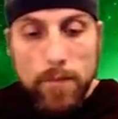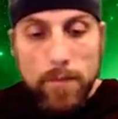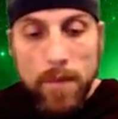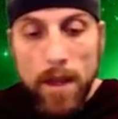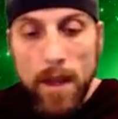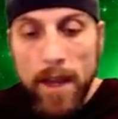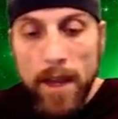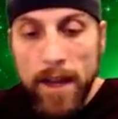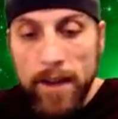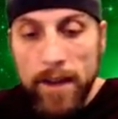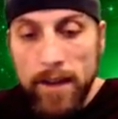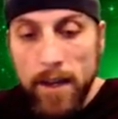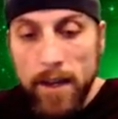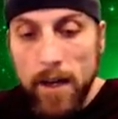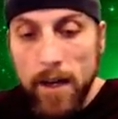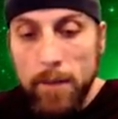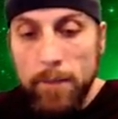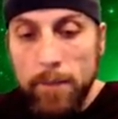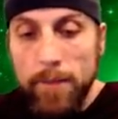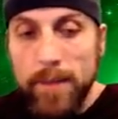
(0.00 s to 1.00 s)
And
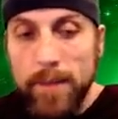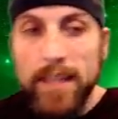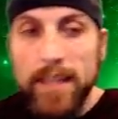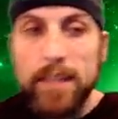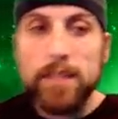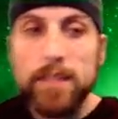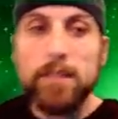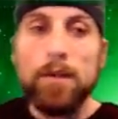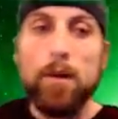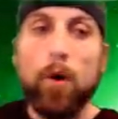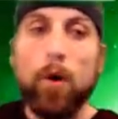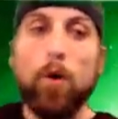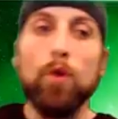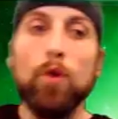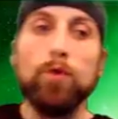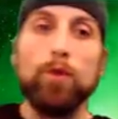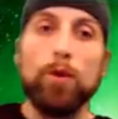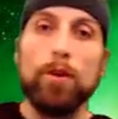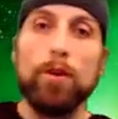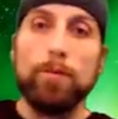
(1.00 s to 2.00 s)
um, these
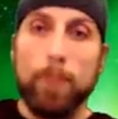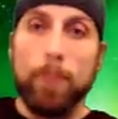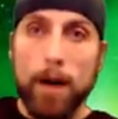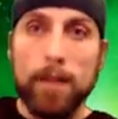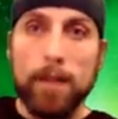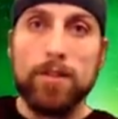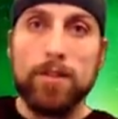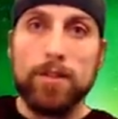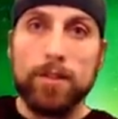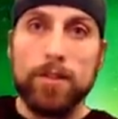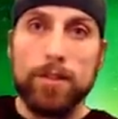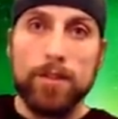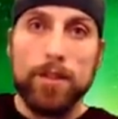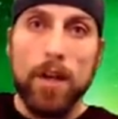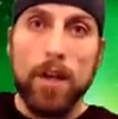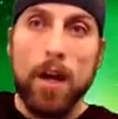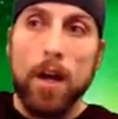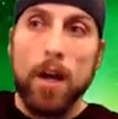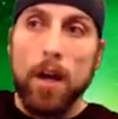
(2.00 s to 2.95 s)
old world monsters